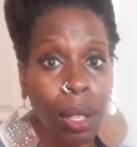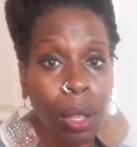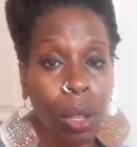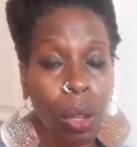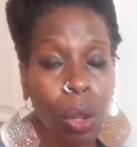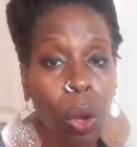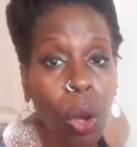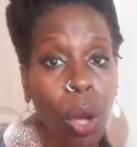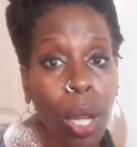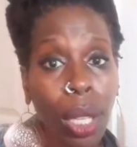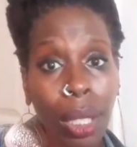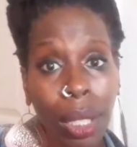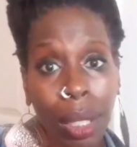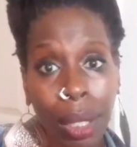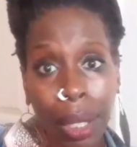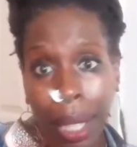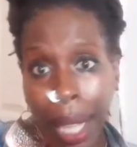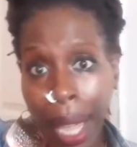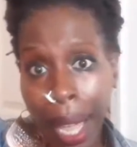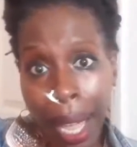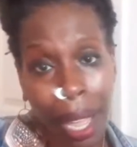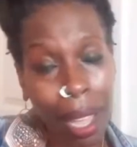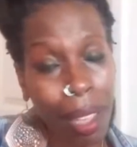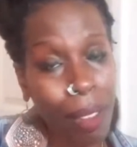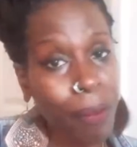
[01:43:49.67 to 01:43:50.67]
on
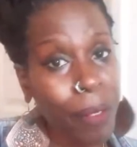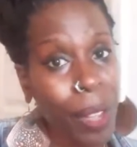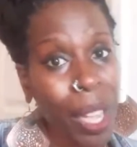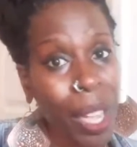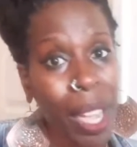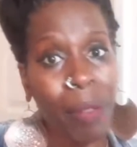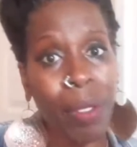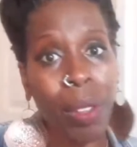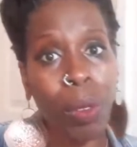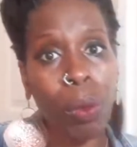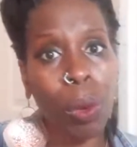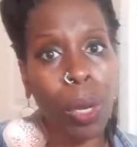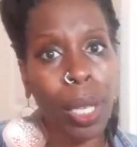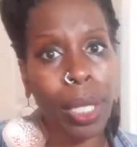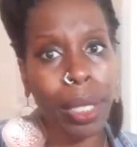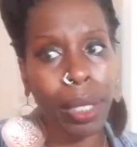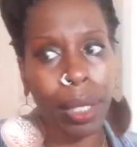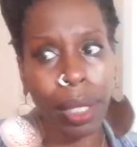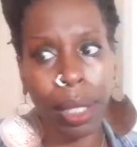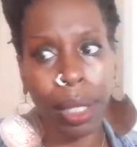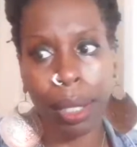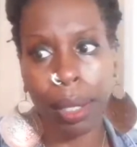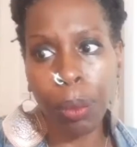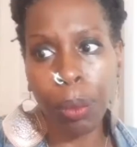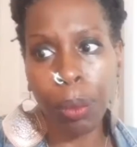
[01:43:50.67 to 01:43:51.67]
live for everyone
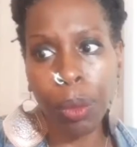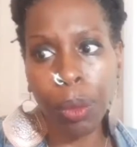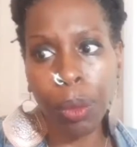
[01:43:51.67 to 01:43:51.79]
to